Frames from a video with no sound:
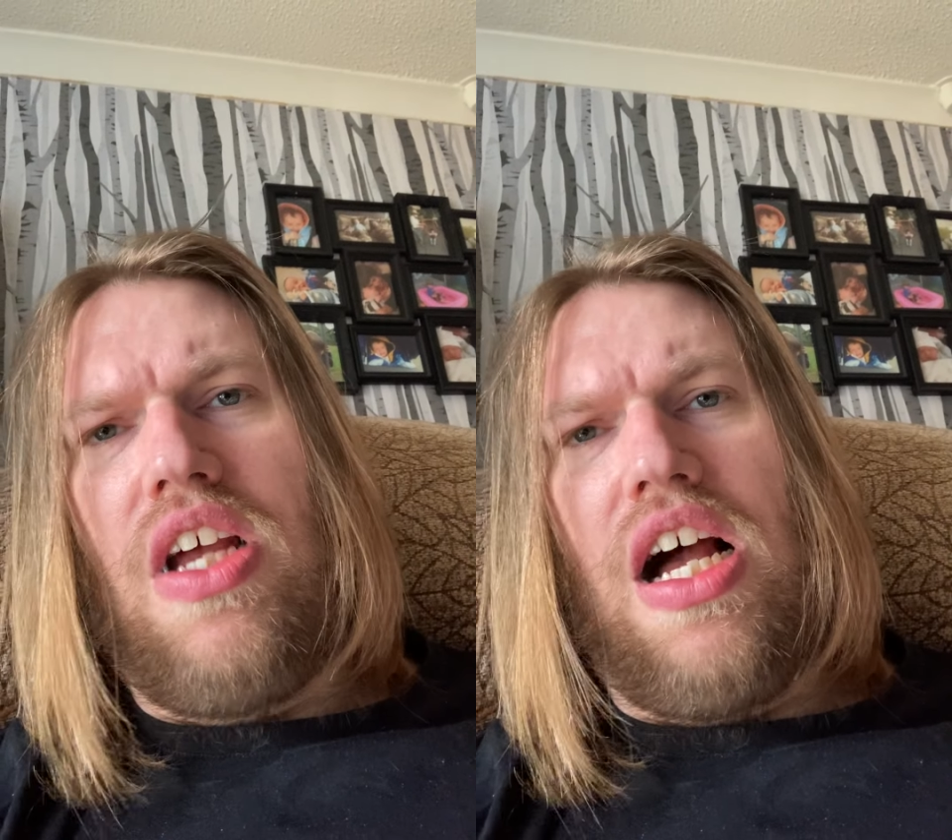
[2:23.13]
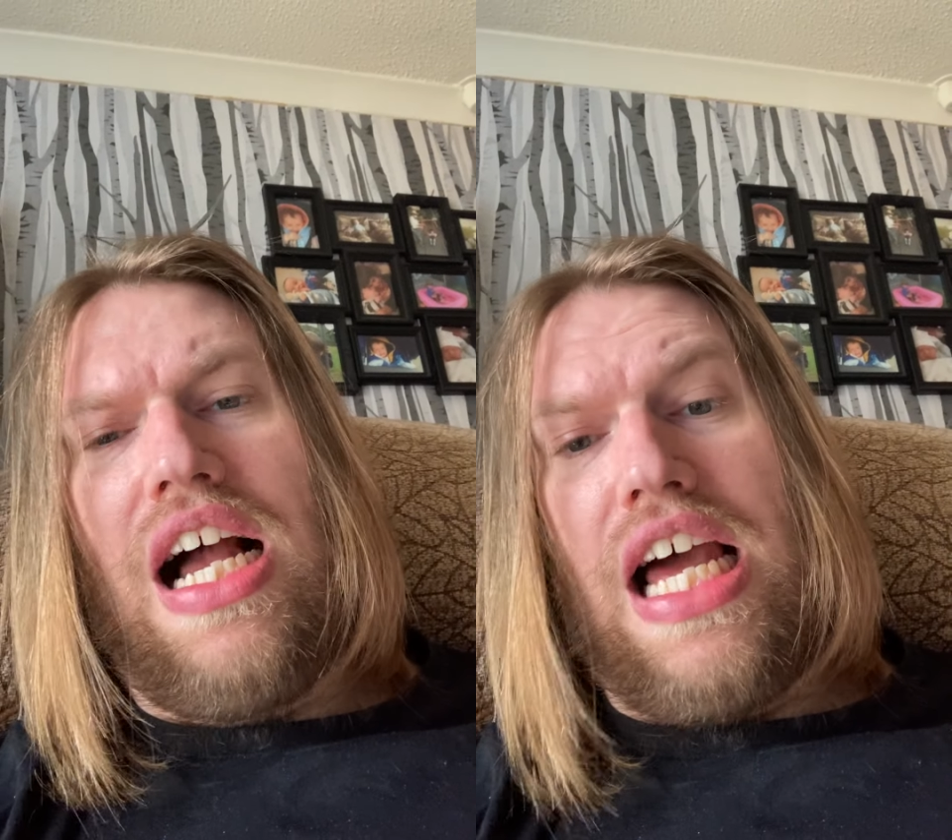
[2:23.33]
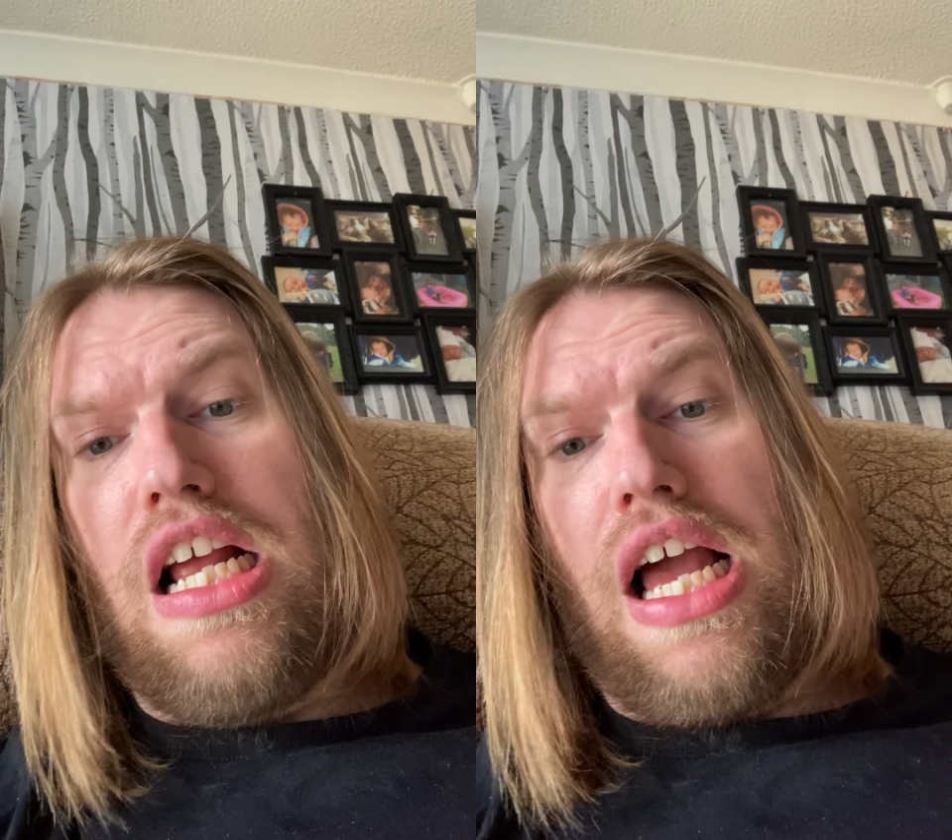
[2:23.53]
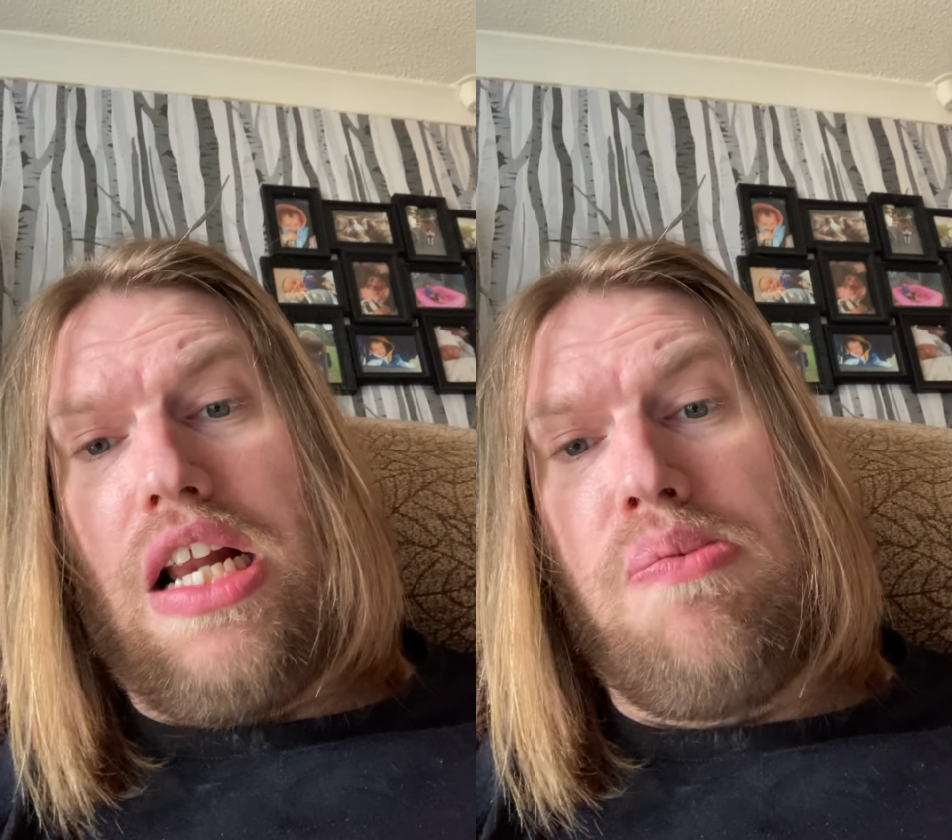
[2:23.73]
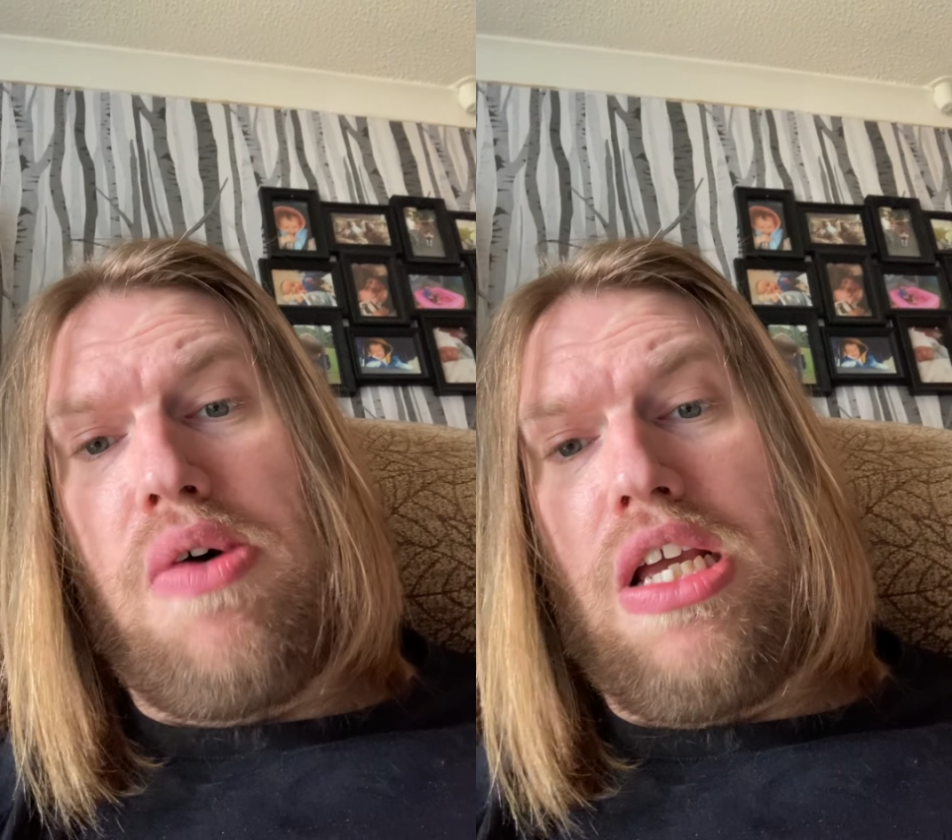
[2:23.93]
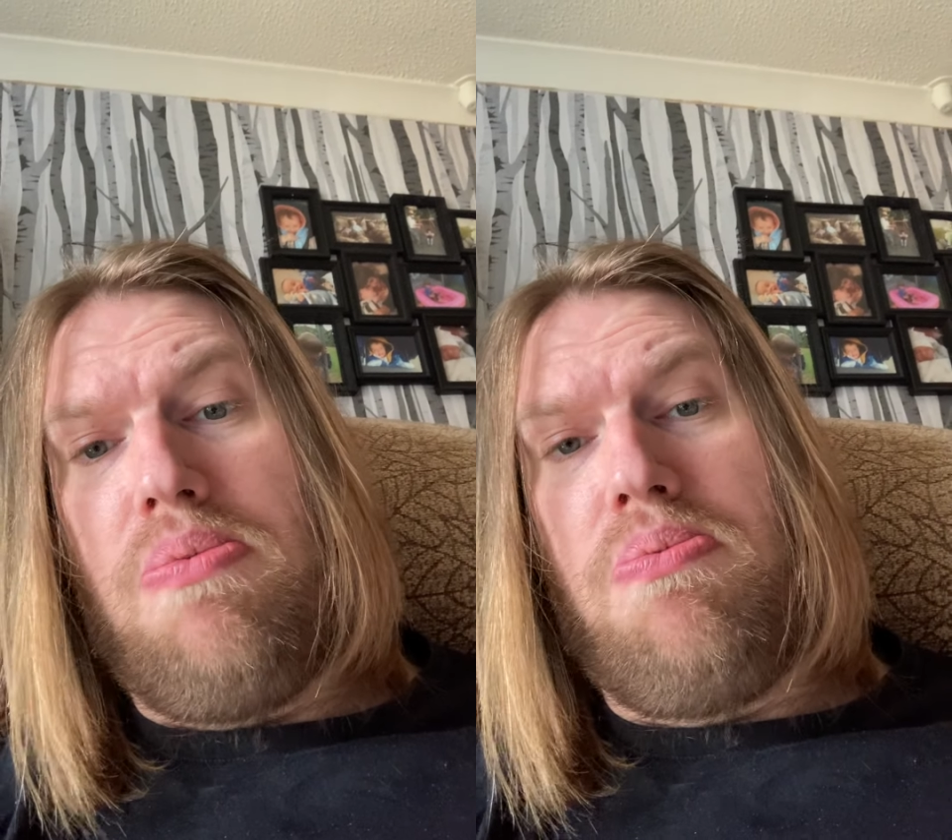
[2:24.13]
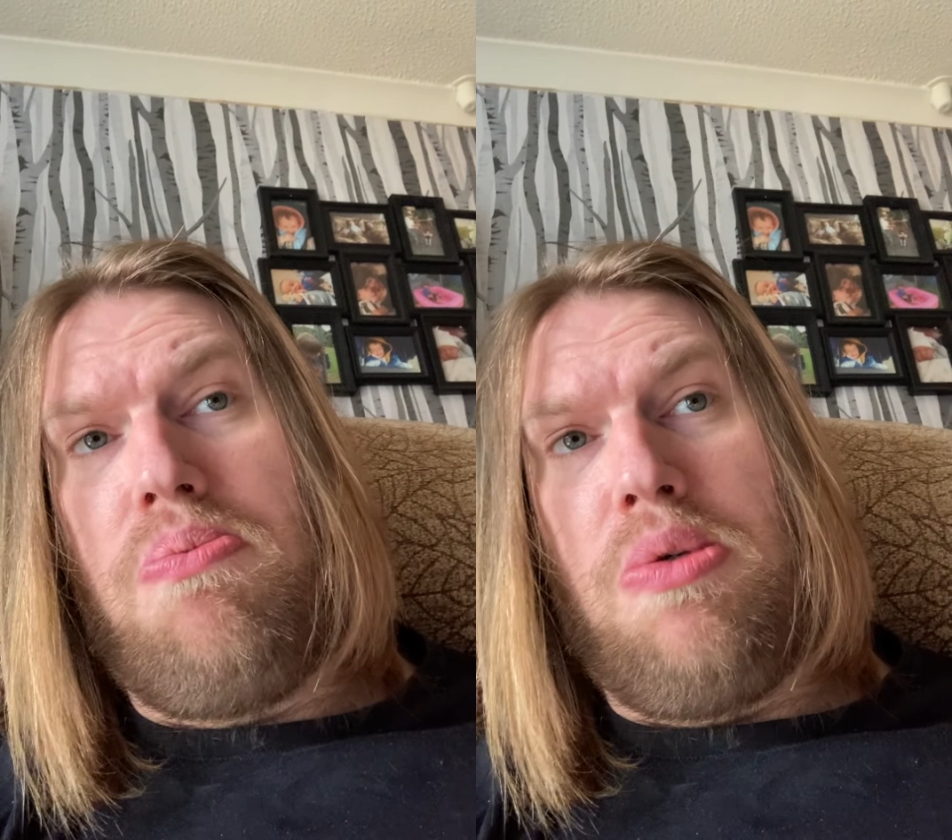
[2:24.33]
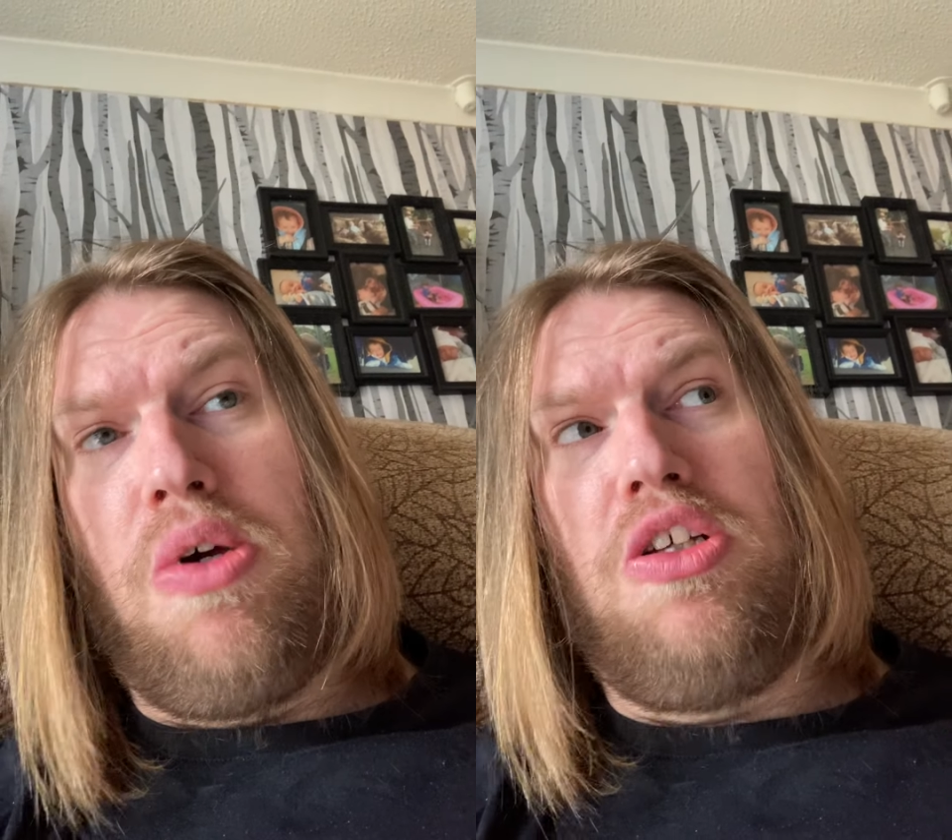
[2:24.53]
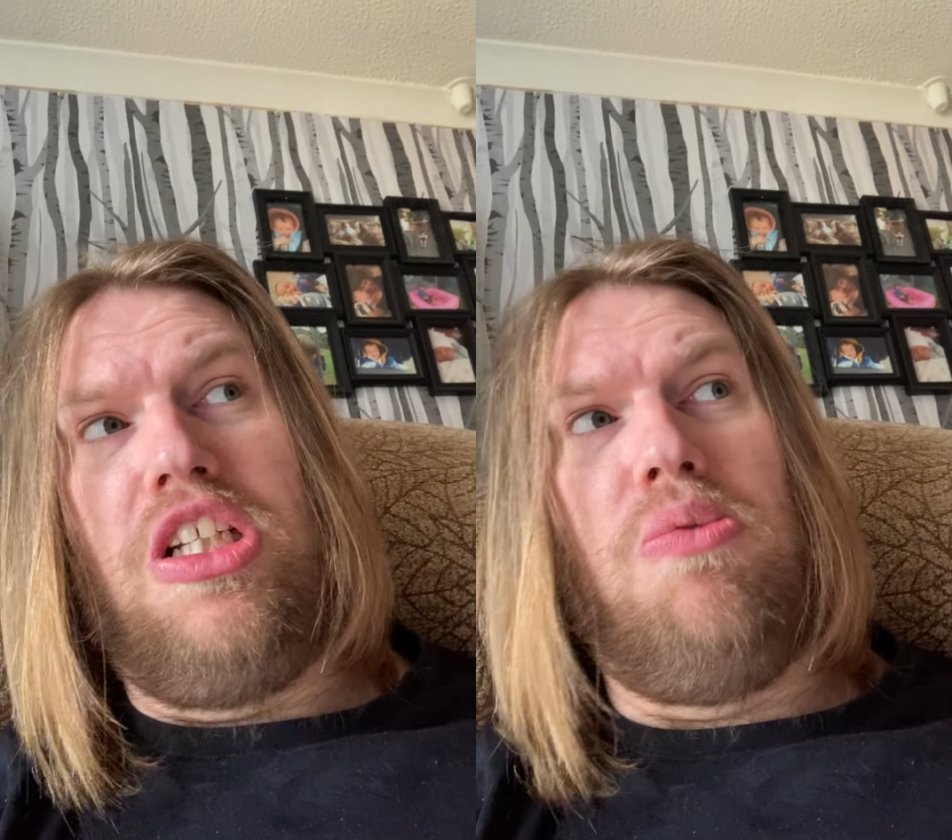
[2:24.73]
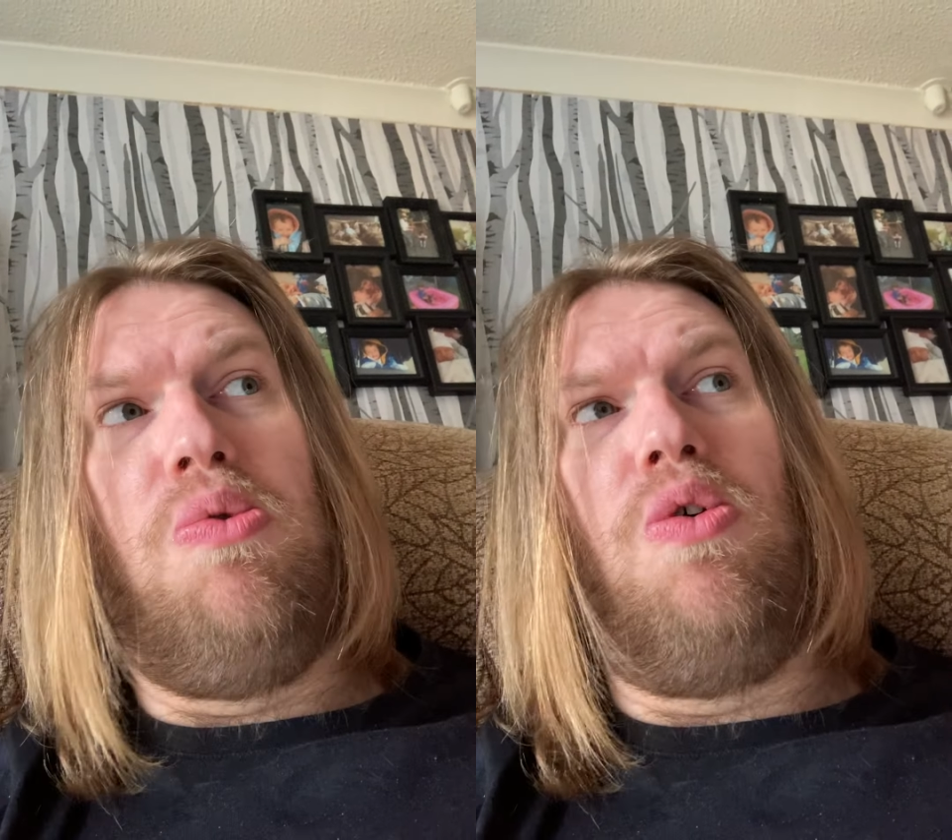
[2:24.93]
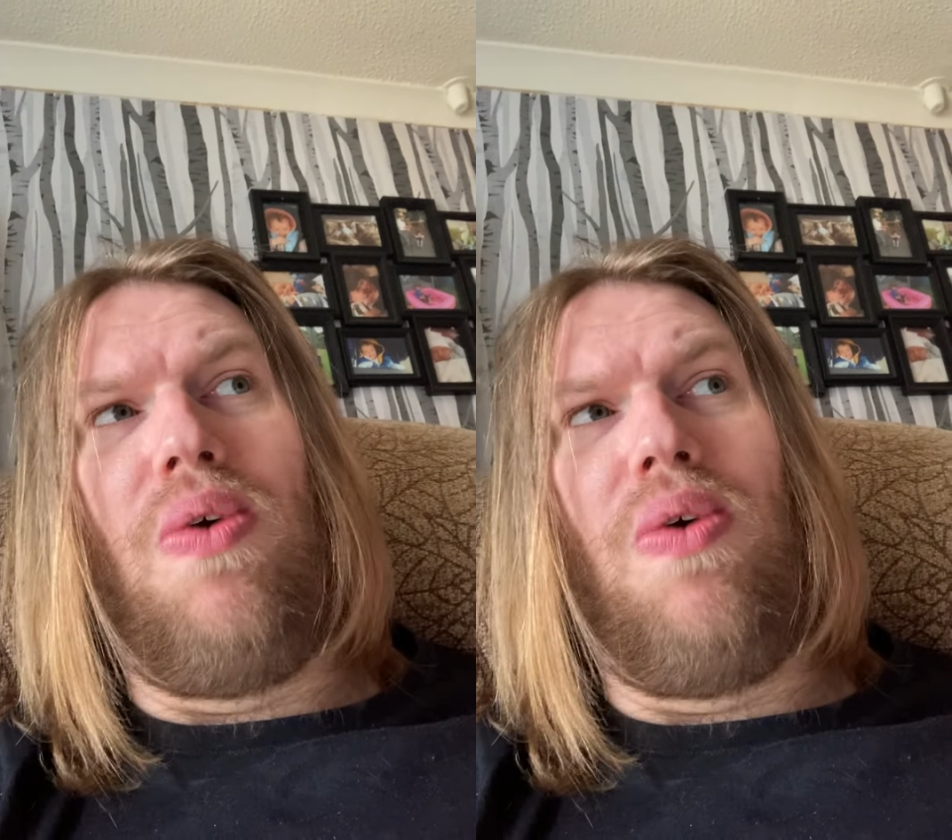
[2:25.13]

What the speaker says: And I might be posting more